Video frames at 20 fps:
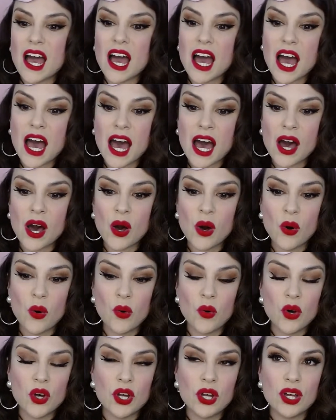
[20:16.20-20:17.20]

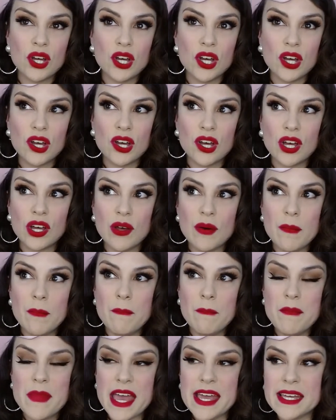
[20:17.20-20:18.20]
how
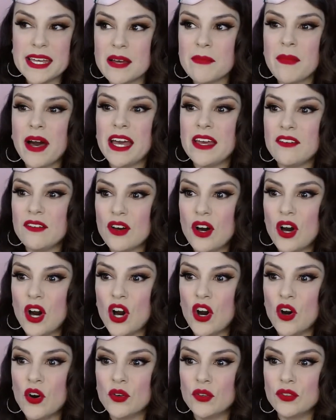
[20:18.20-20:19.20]
making my
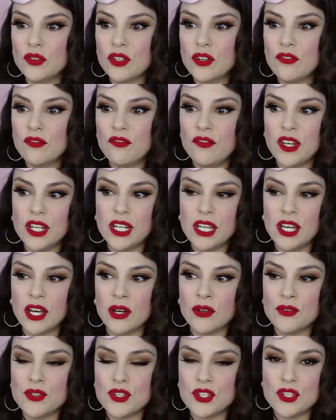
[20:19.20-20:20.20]
own
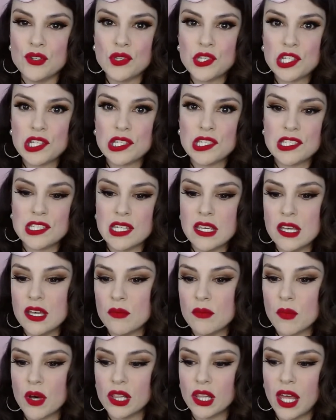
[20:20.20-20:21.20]
videos used to
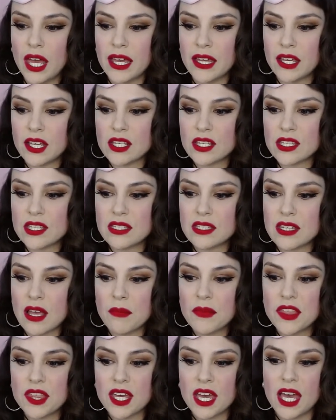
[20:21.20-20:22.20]
seem like
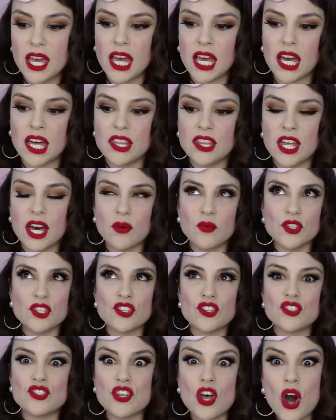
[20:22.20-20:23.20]
something that
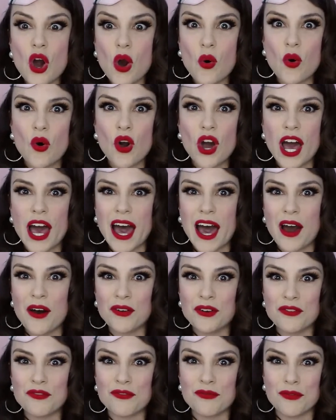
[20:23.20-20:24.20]
was so
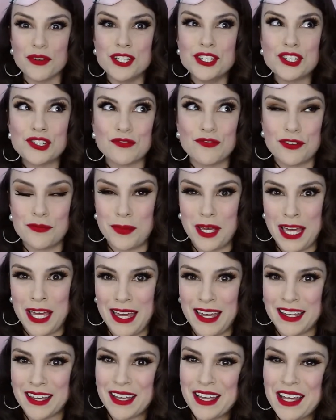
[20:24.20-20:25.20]
out of reach for
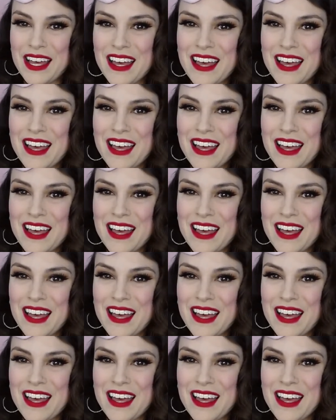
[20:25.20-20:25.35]
me.